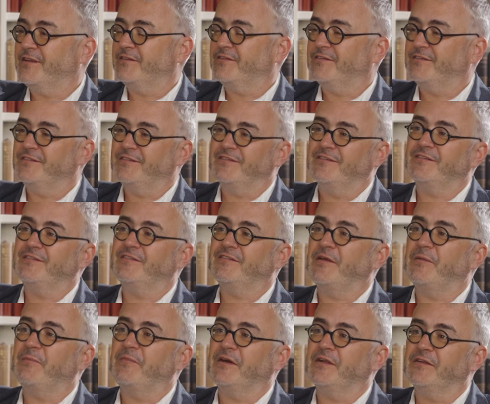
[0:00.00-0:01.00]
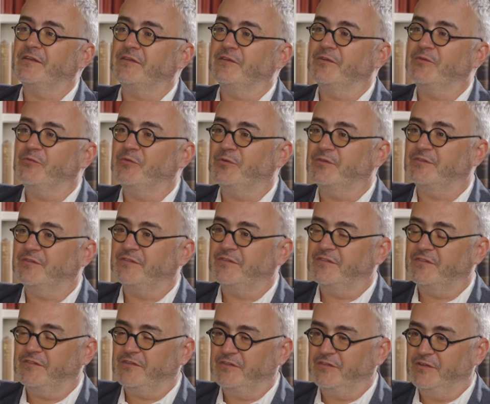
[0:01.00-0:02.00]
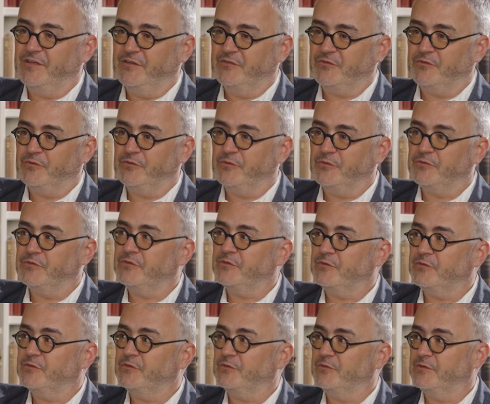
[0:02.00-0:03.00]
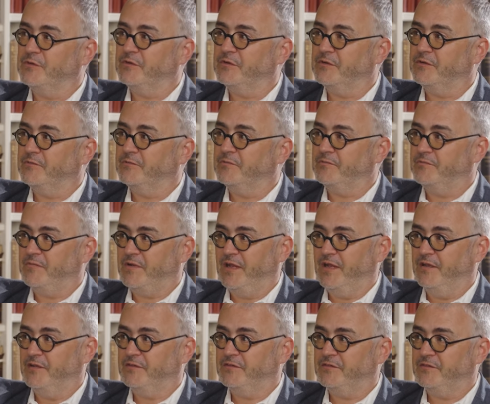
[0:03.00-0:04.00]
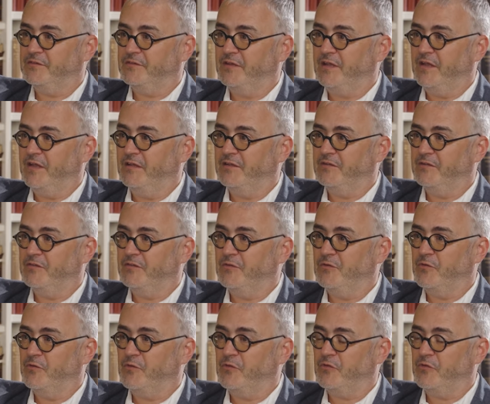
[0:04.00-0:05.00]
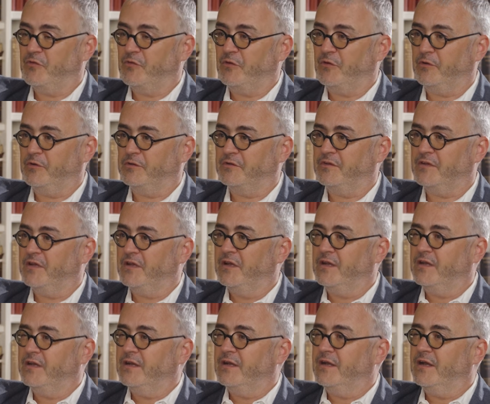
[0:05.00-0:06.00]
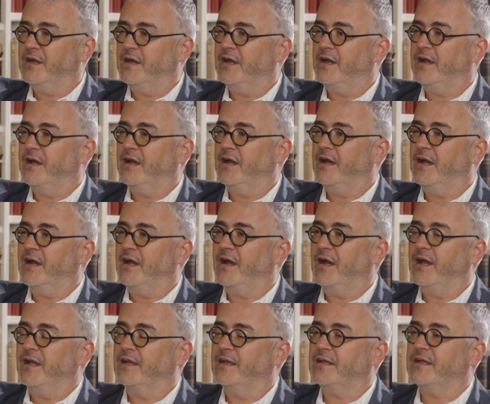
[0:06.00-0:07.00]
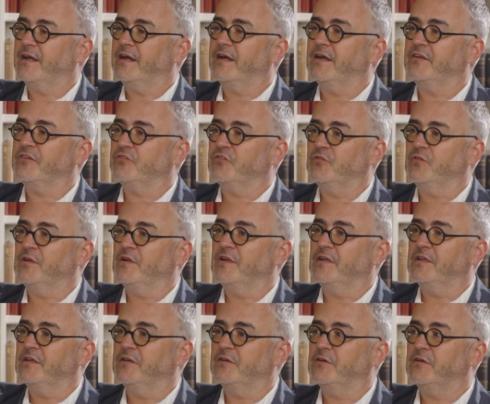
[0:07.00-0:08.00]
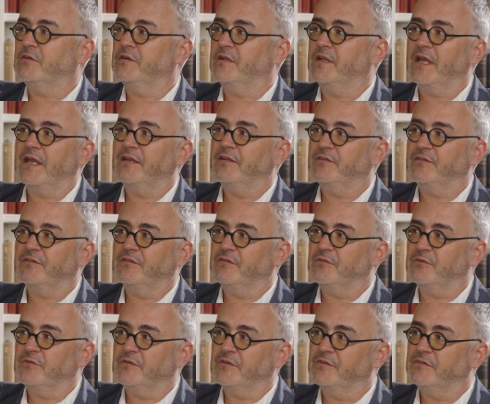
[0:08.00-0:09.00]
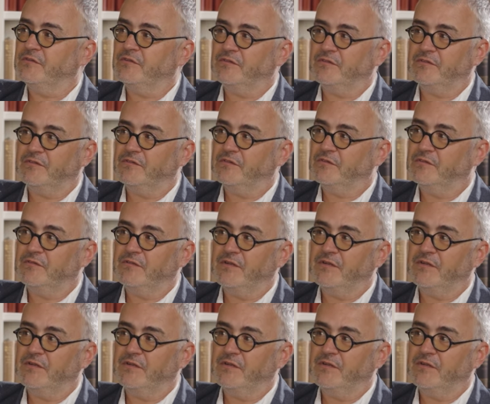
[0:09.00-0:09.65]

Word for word: that somebody would introduce you to a place and you thought, I can't really connect to this